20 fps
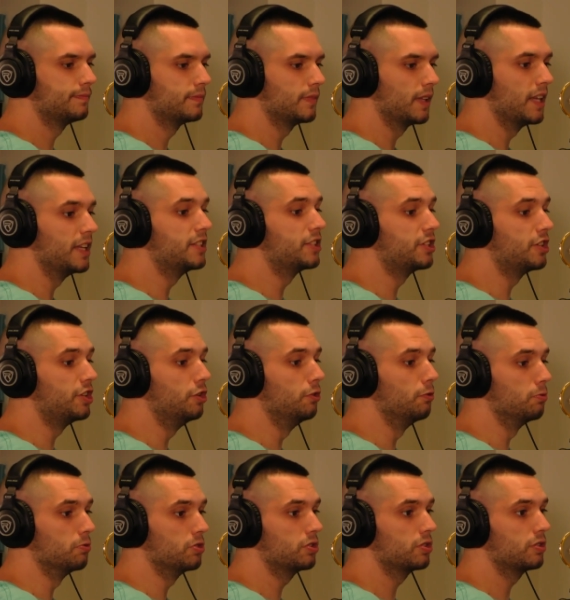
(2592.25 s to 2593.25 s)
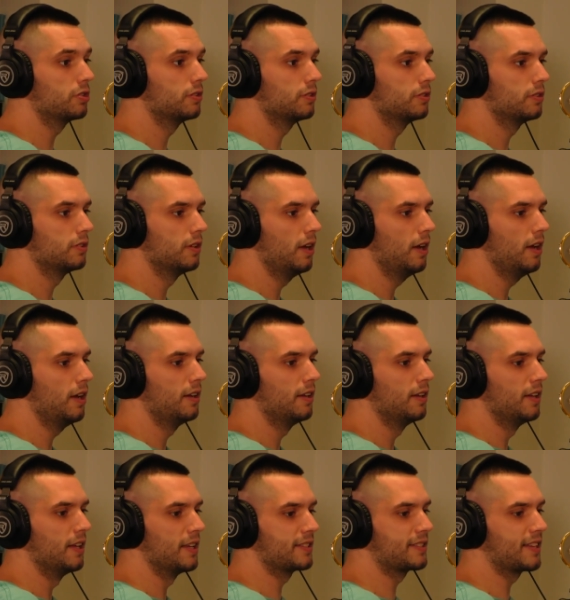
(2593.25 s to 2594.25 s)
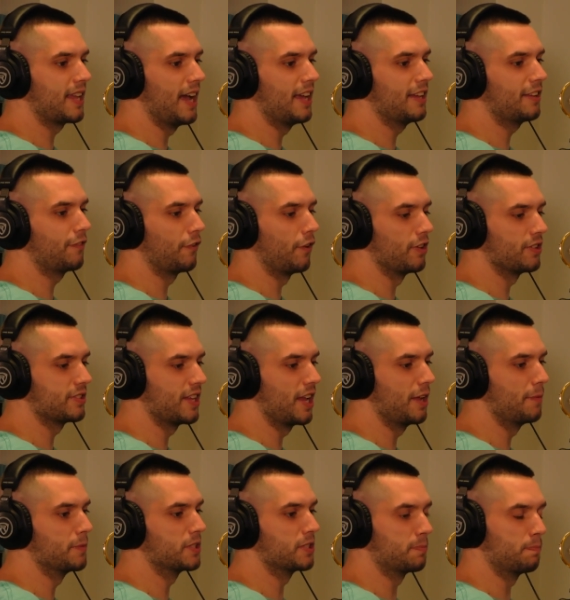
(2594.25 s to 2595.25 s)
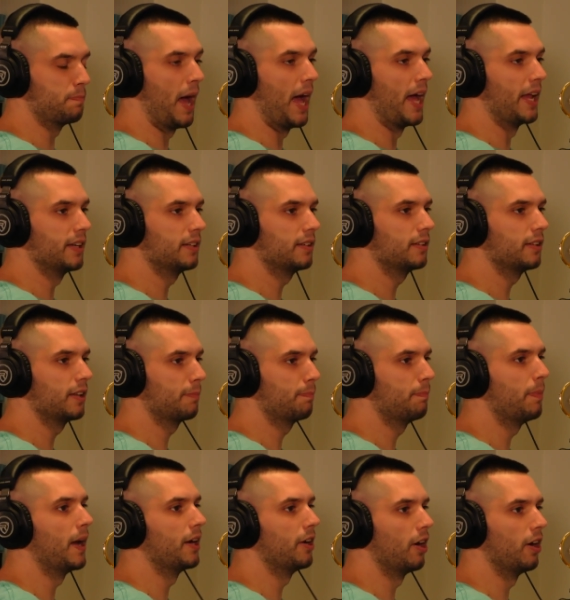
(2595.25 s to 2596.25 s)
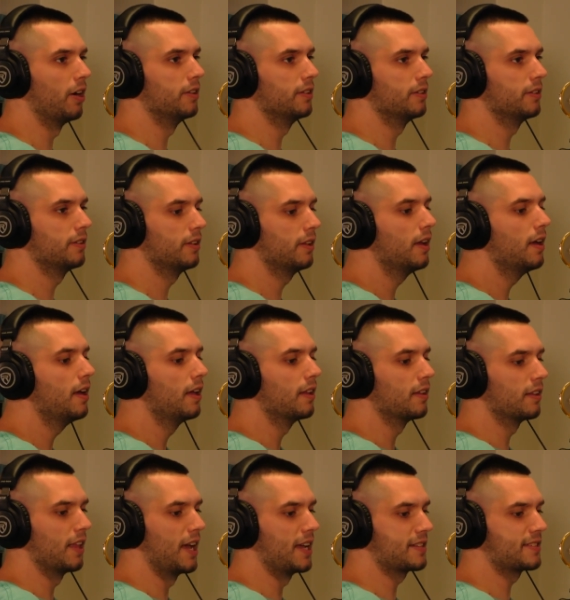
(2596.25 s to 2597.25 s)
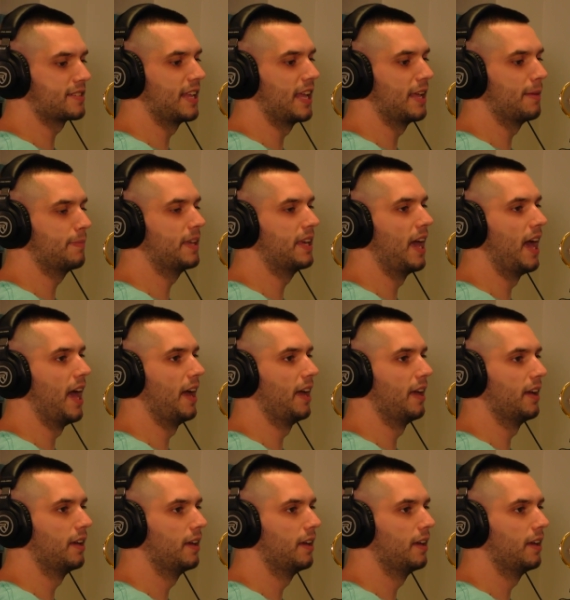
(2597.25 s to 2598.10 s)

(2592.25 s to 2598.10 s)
State. He's huge. He is huge. This guy's first name is Ben, like Ben Hutton. Yeah. yeah. Last name Gay.